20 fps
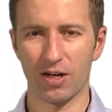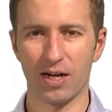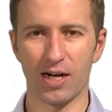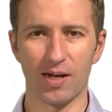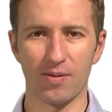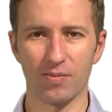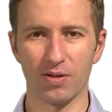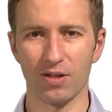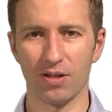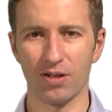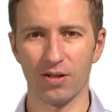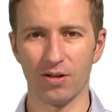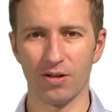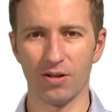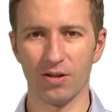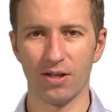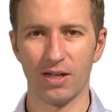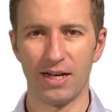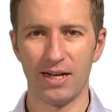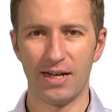of times
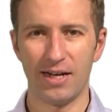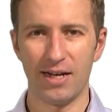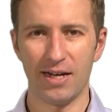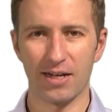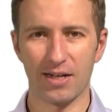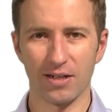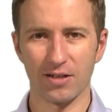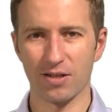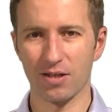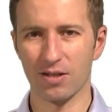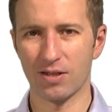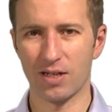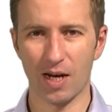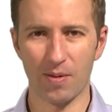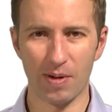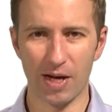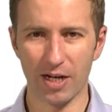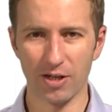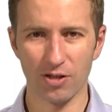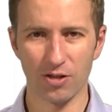until it gets the
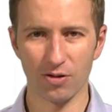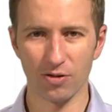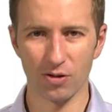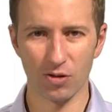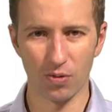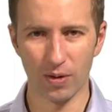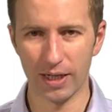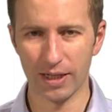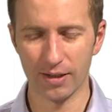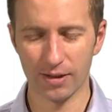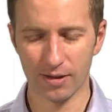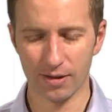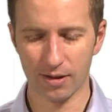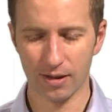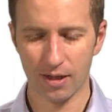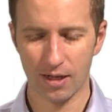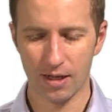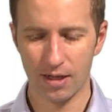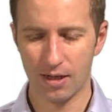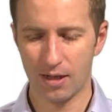same answer twice.
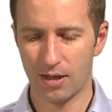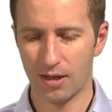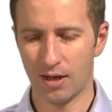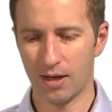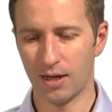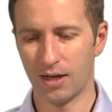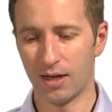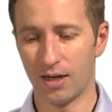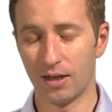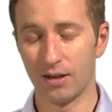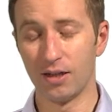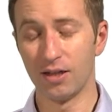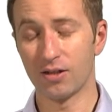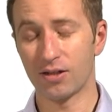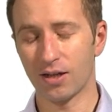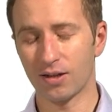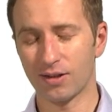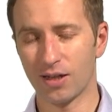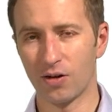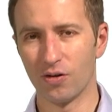At
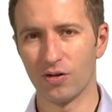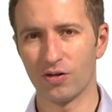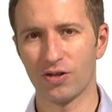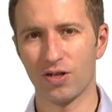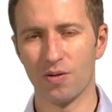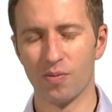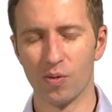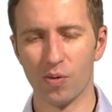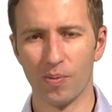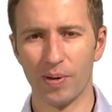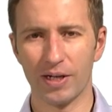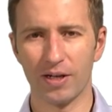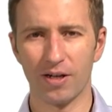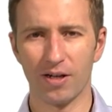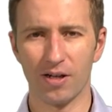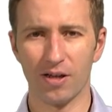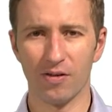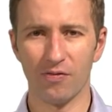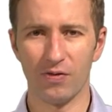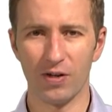least that's how it's
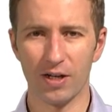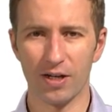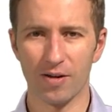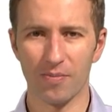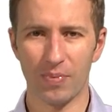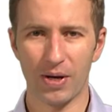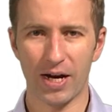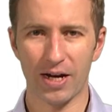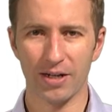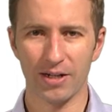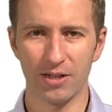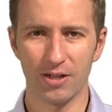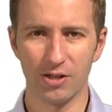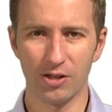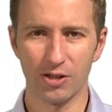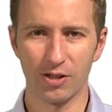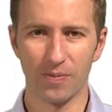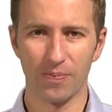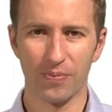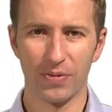implemented in the vegan
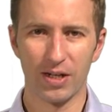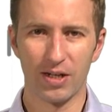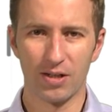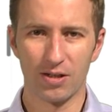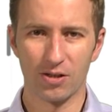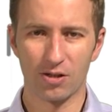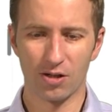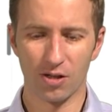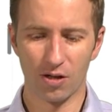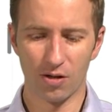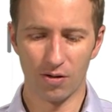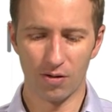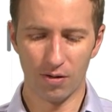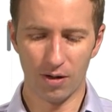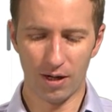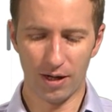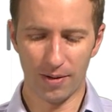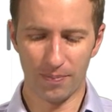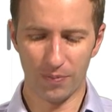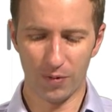package.
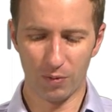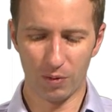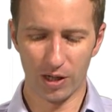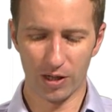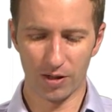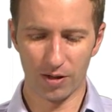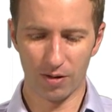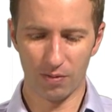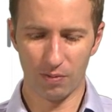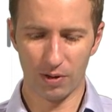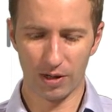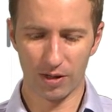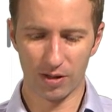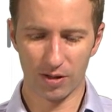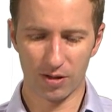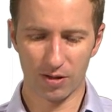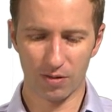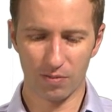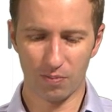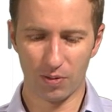So
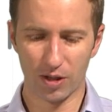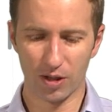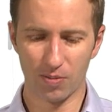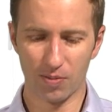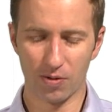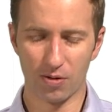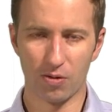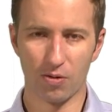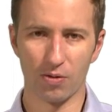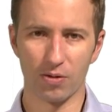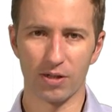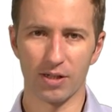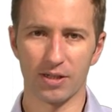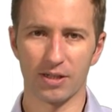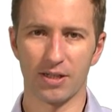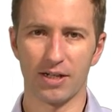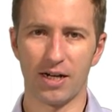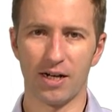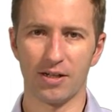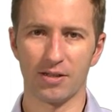whereas principal
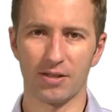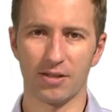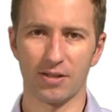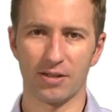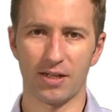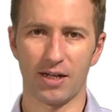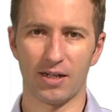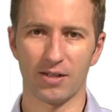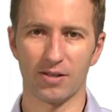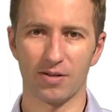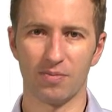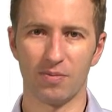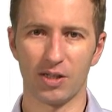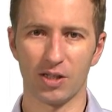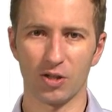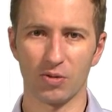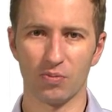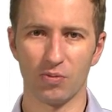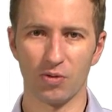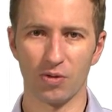coordinates analysis has a
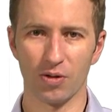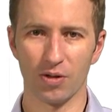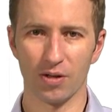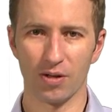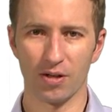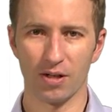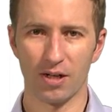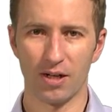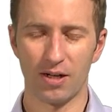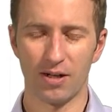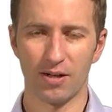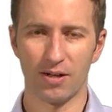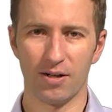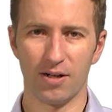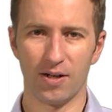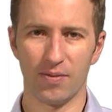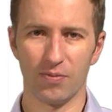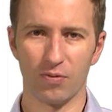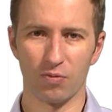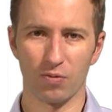much more
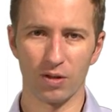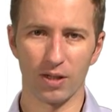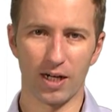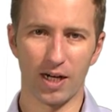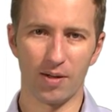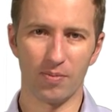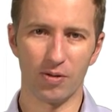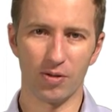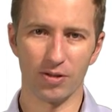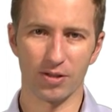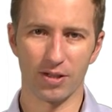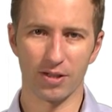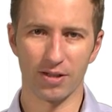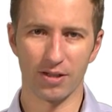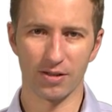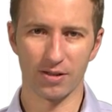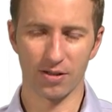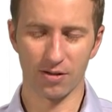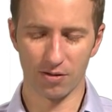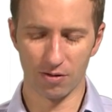reliable
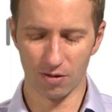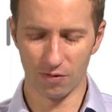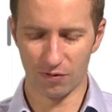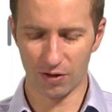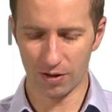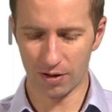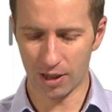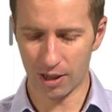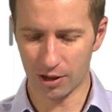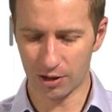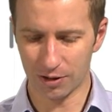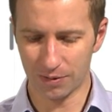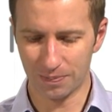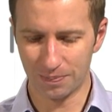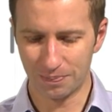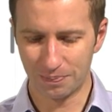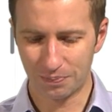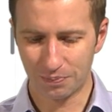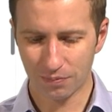statistical foundation.